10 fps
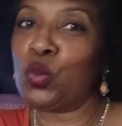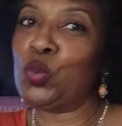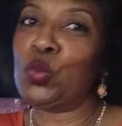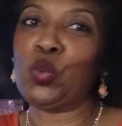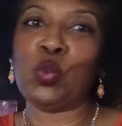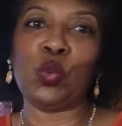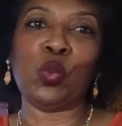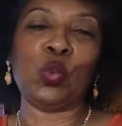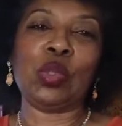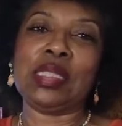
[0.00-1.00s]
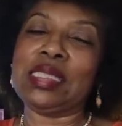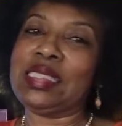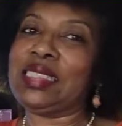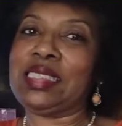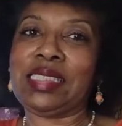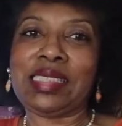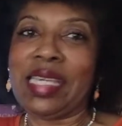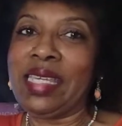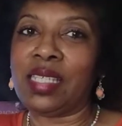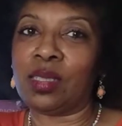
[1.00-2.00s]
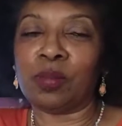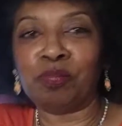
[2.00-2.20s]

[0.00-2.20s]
ooh, damn.